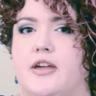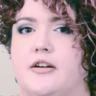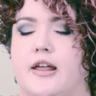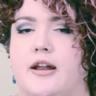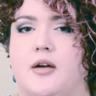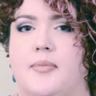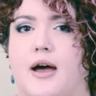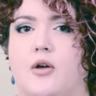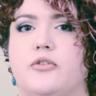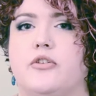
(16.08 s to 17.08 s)
internet
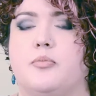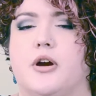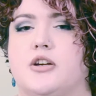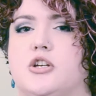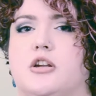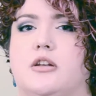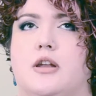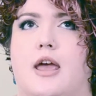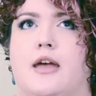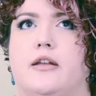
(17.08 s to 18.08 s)
about
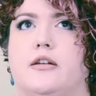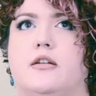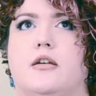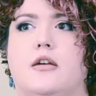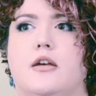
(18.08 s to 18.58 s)
depression and